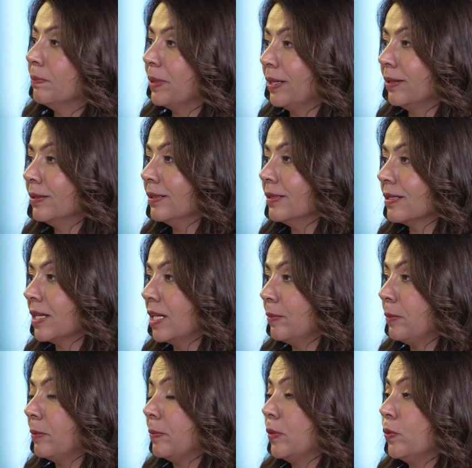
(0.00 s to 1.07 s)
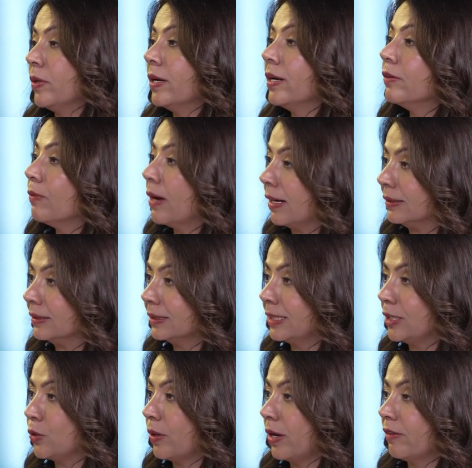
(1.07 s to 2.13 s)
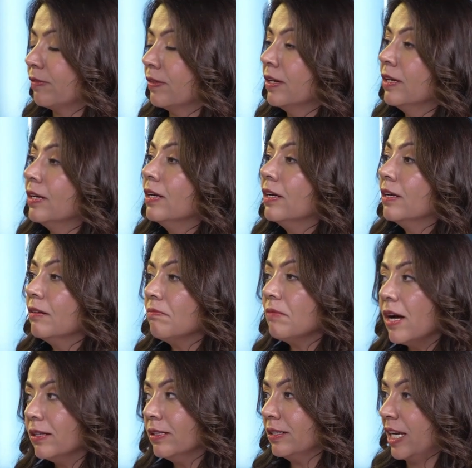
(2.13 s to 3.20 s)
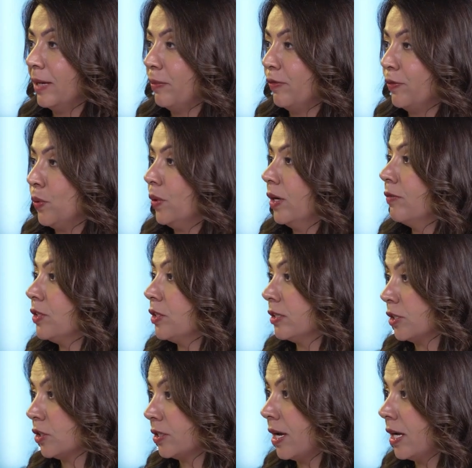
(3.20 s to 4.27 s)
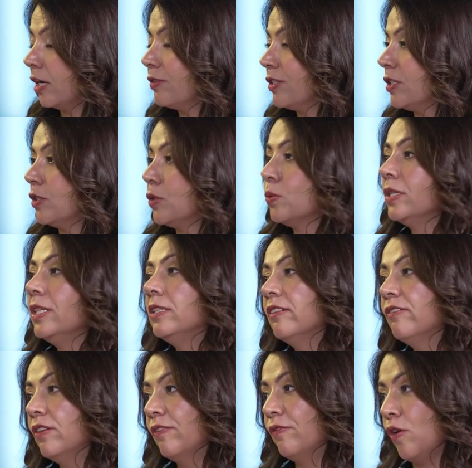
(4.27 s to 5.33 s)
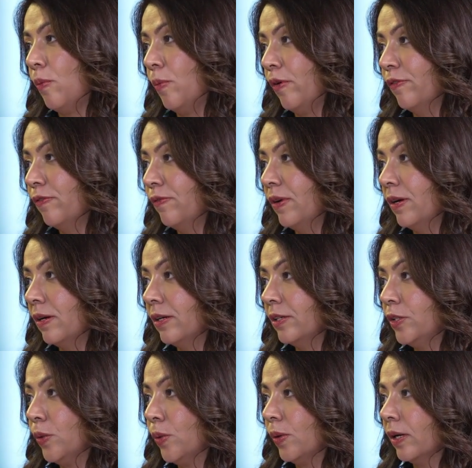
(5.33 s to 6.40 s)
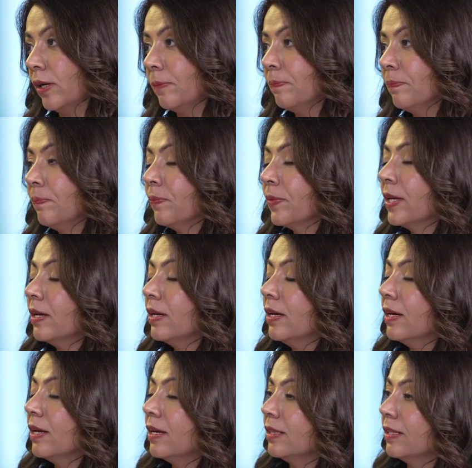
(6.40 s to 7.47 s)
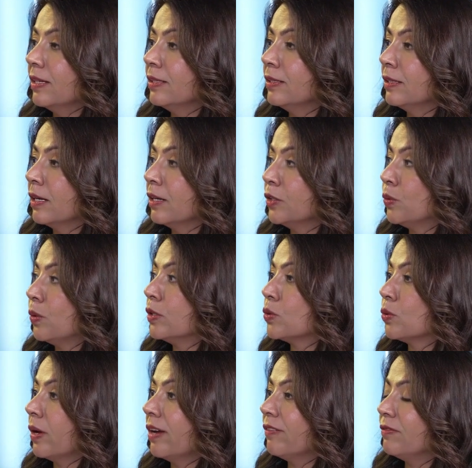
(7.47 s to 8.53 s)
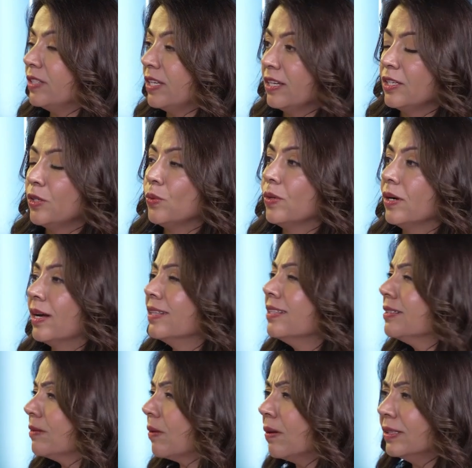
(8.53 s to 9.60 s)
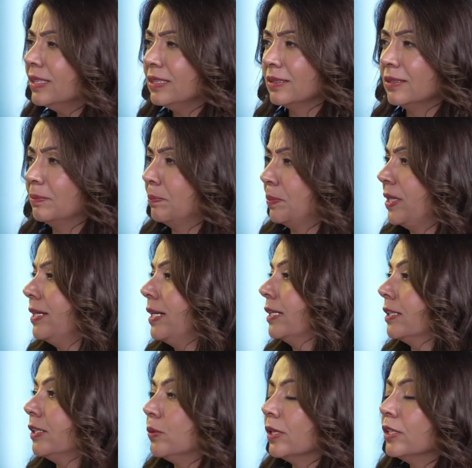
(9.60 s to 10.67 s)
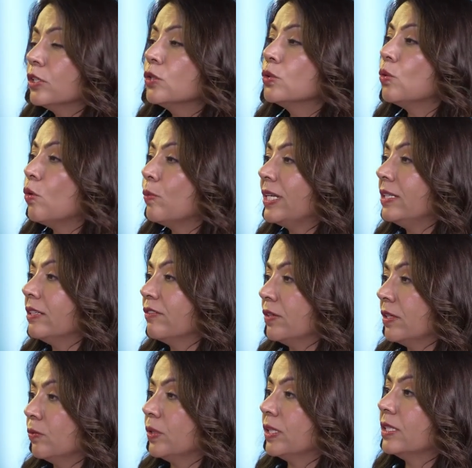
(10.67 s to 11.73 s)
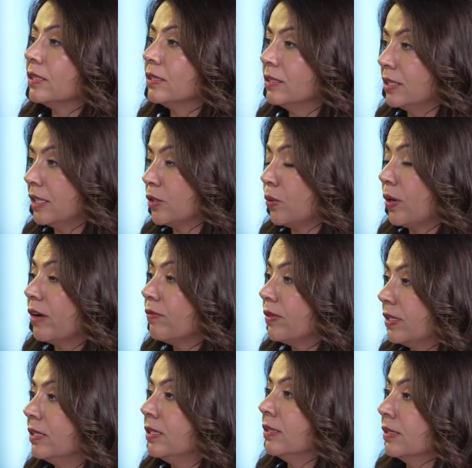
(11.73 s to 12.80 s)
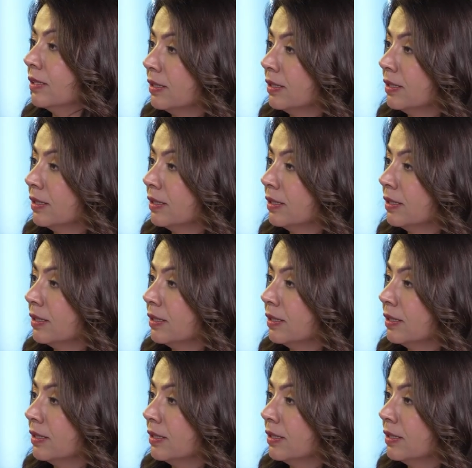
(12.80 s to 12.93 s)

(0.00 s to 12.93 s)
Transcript: beginners, there'll be people who are advanced, then you have other type of yoga, which is Ashtanga, which is a totally different form of yoga. And then you also have yin yoga. There's all these prenatal yoga. There's so many different verticals that you have within